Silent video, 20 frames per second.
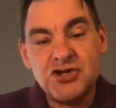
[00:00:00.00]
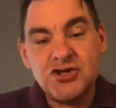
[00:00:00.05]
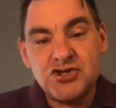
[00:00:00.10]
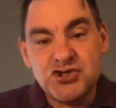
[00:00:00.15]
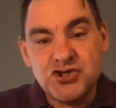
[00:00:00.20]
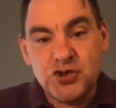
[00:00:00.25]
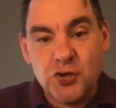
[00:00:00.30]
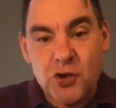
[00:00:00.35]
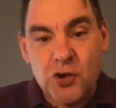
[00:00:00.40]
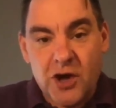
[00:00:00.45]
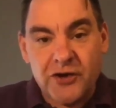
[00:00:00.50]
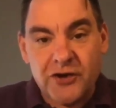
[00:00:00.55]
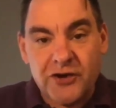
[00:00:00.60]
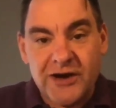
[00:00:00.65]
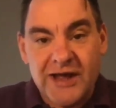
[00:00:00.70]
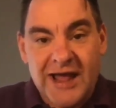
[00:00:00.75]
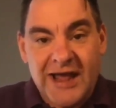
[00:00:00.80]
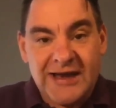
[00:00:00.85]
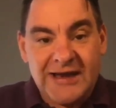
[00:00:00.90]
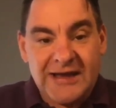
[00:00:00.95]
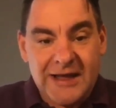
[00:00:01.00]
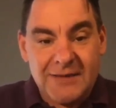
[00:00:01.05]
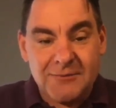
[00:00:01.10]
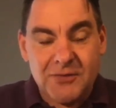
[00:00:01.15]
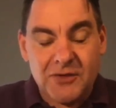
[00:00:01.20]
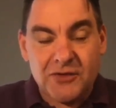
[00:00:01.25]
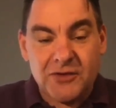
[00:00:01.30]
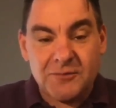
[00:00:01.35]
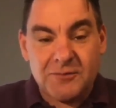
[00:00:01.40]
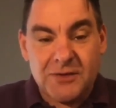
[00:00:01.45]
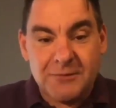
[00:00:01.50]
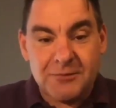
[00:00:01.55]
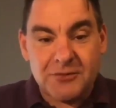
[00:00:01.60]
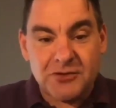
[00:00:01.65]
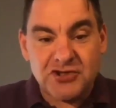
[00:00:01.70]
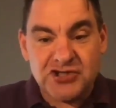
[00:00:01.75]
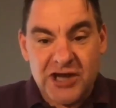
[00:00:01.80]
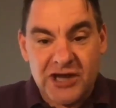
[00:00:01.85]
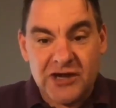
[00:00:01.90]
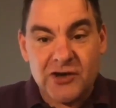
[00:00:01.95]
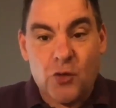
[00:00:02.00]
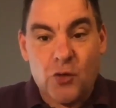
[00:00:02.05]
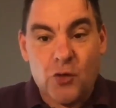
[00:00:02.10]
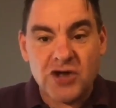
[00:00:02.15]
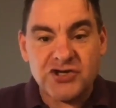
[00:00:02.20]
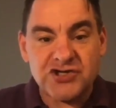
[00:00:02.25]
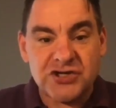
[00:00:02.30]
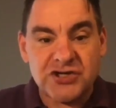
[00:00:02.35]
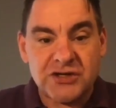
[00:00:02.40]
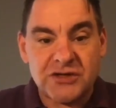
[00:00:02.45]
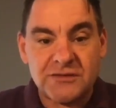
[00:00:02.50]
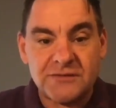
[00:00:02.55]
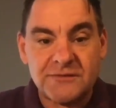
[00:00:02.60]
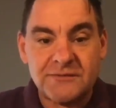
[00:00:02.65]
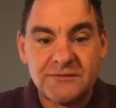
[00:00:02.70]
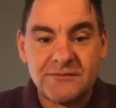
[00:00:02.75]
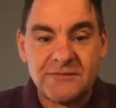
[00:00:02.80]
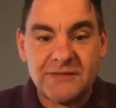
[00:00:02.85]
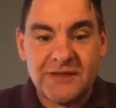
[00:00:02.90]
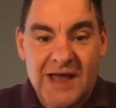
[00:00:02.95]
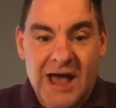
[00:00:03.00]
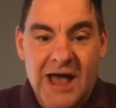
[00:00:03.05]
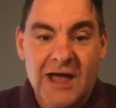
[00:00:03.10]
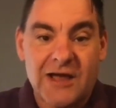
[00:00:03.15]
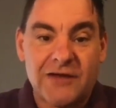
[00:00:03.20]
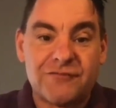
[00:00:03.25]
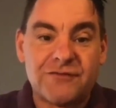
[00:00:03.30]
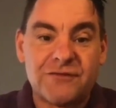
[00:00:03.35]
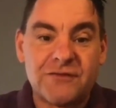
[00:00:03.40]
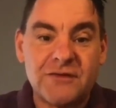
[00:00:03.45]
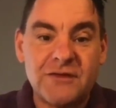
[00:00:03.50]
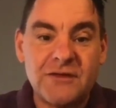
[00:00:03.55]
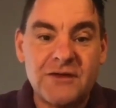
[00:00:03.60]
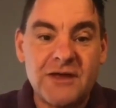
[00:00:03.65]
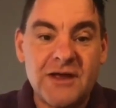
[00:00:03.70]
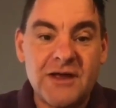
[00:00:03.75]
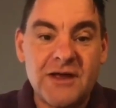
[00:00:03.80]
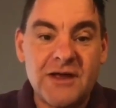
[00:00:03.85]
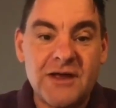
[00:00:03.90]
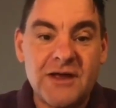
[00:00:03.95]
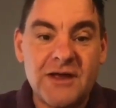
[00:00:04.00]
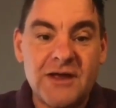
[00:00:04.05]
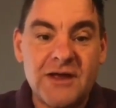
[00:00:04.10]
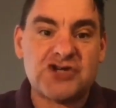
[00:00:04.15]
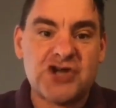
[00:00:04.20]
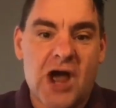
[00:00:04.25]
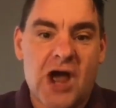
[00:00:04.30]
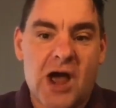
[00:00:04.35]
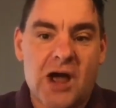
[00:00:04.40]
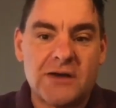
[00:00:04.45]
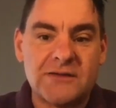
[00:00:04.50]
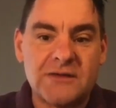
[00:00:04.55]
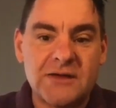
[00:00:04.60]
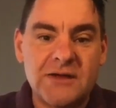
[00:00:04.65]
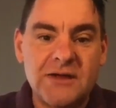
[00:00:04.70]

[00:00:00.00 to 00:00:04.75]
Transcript: 288 million people in China watched it live, and they were shocked.